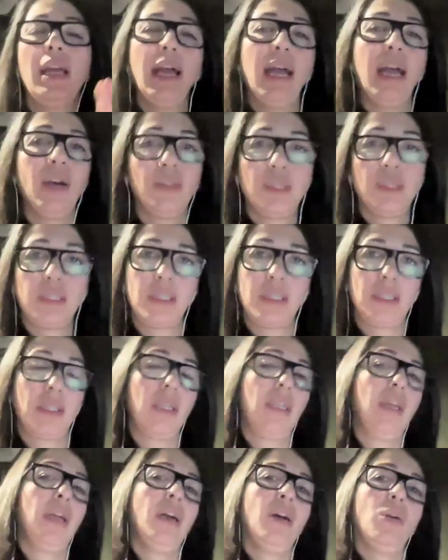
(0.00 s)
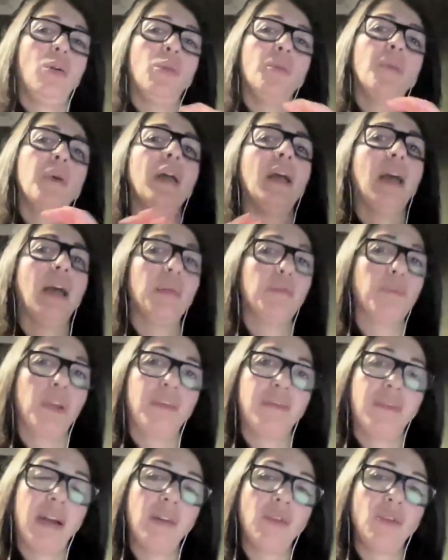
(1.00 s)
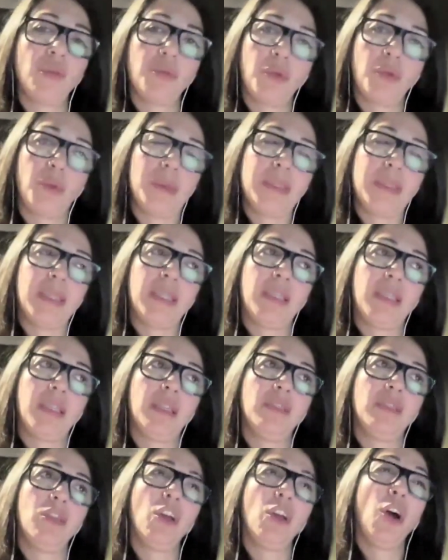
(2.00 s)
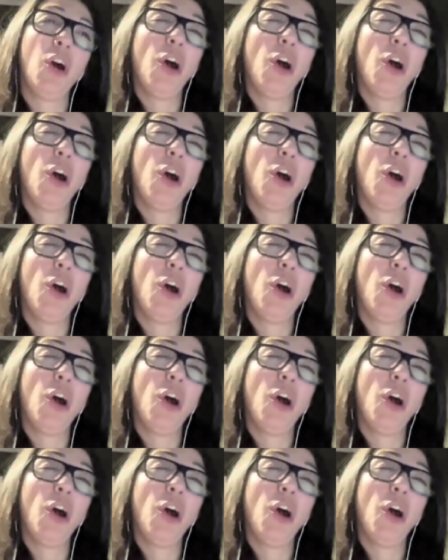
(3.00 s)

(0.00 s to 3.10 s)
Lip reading: how this is going to help, and my value proposition.